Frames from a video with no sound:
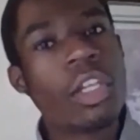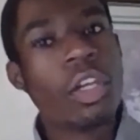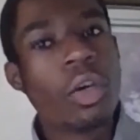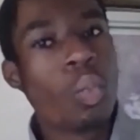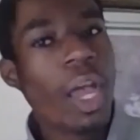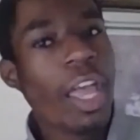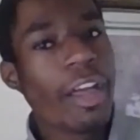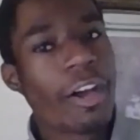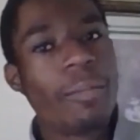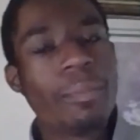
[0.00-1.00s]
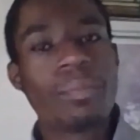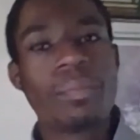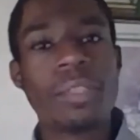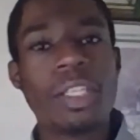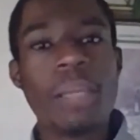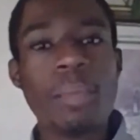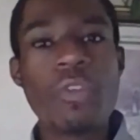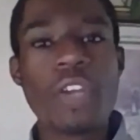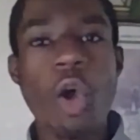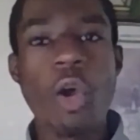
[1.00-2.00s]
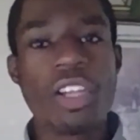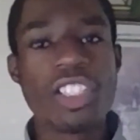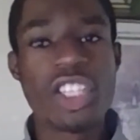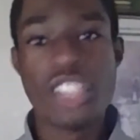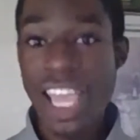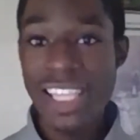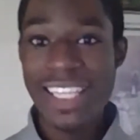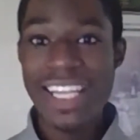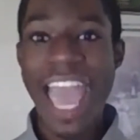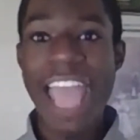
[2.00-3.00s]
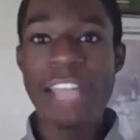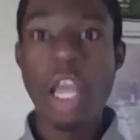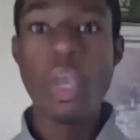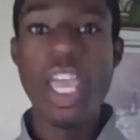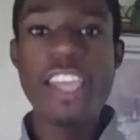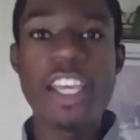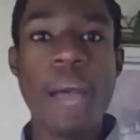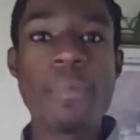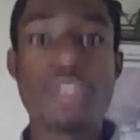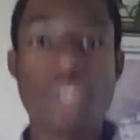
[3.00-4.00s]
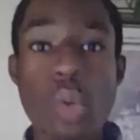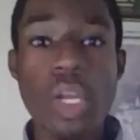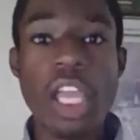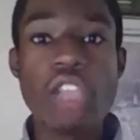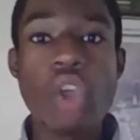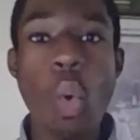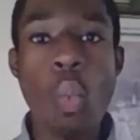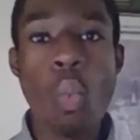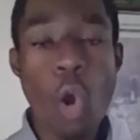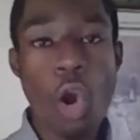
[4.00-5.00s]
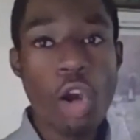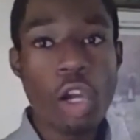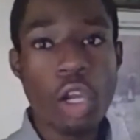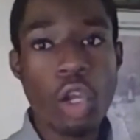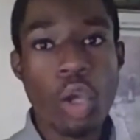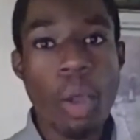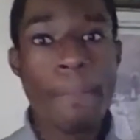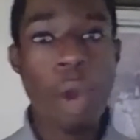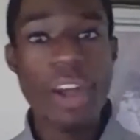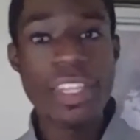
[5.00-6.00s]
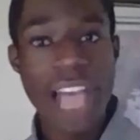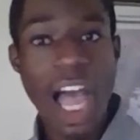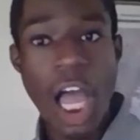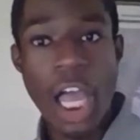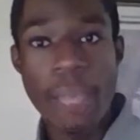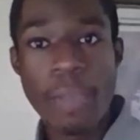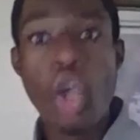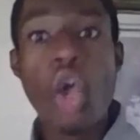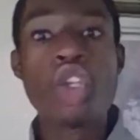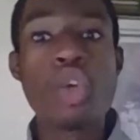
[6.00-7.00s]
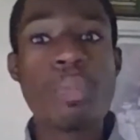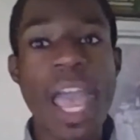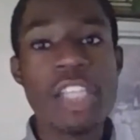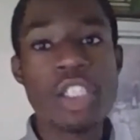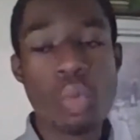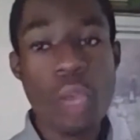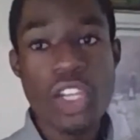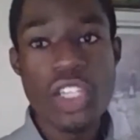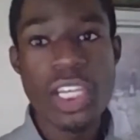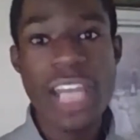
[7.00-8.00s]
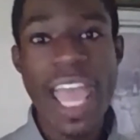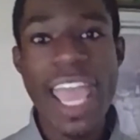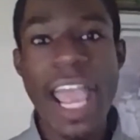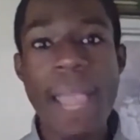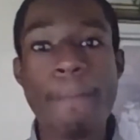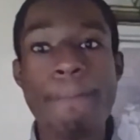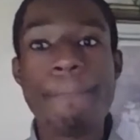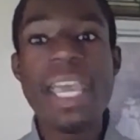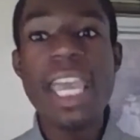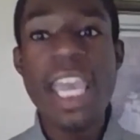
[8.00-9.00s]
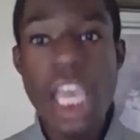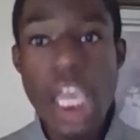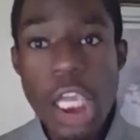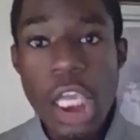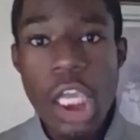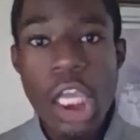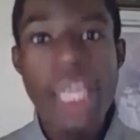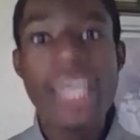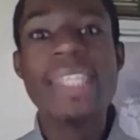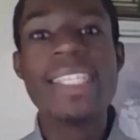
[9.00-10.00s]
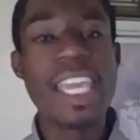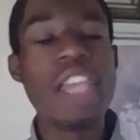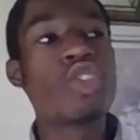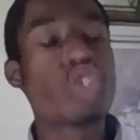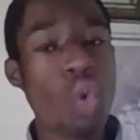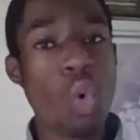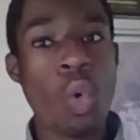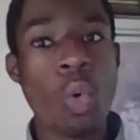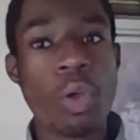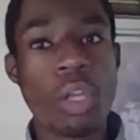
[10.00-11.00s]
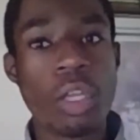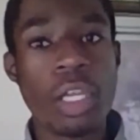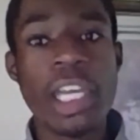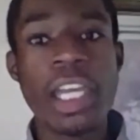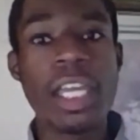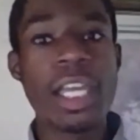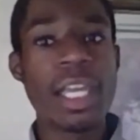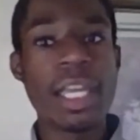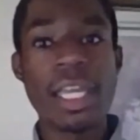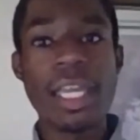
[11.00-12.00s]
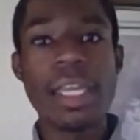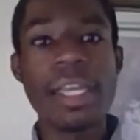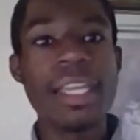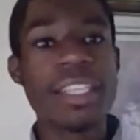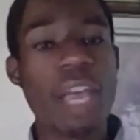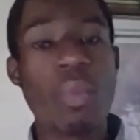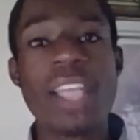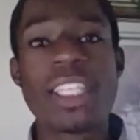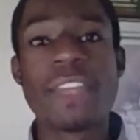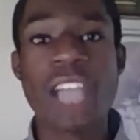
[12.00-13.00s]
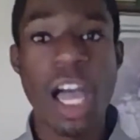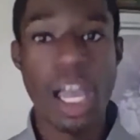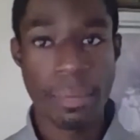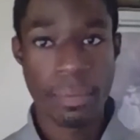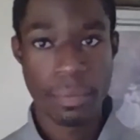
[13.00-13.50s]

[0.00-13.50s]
Well, moving on, suggesting a low income student work part time to pay tuition at a Big Ten school is a waste of time.